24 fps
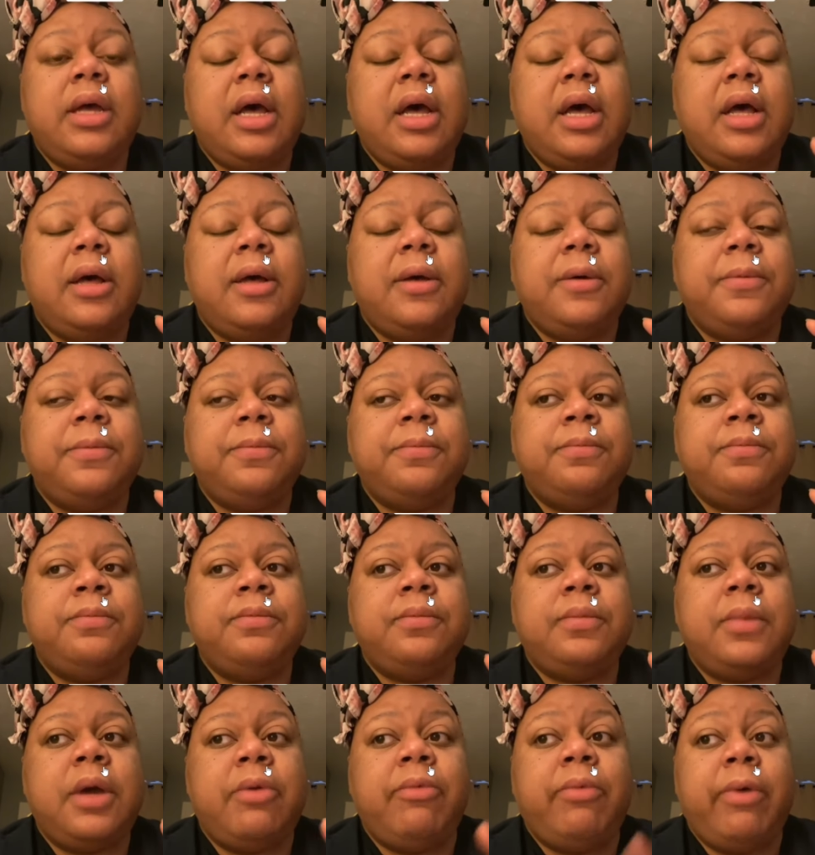um,
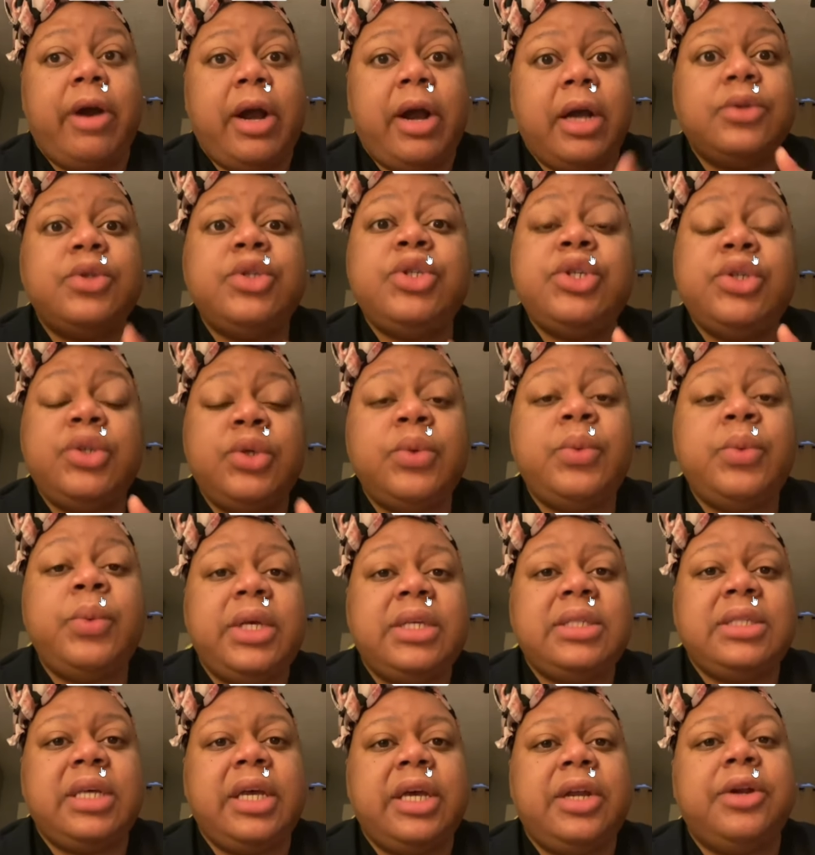around two
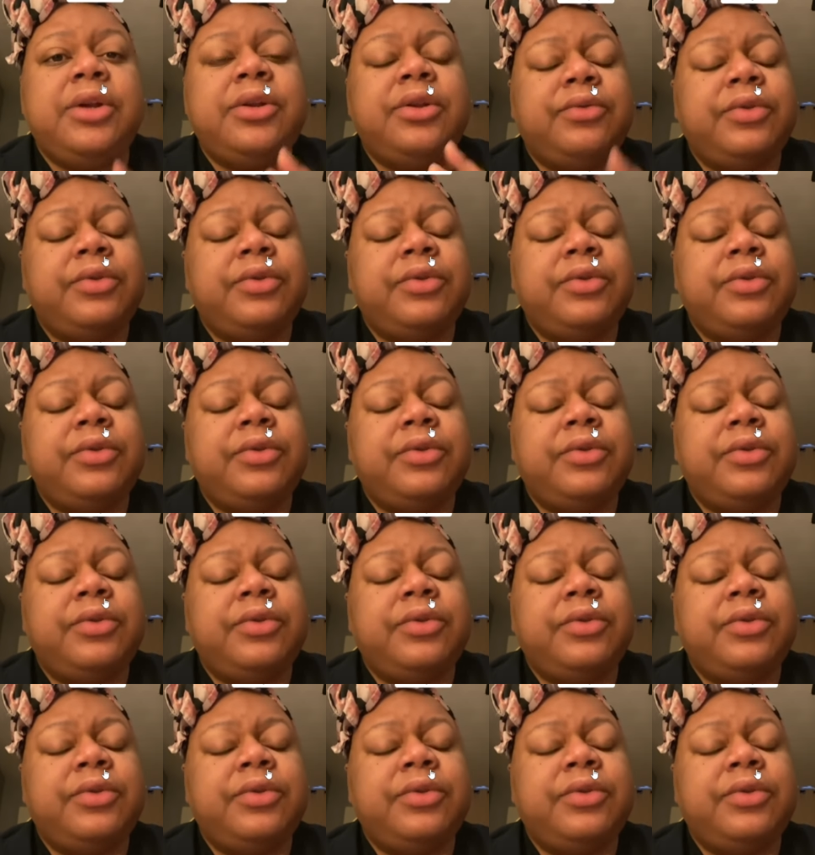weeks later.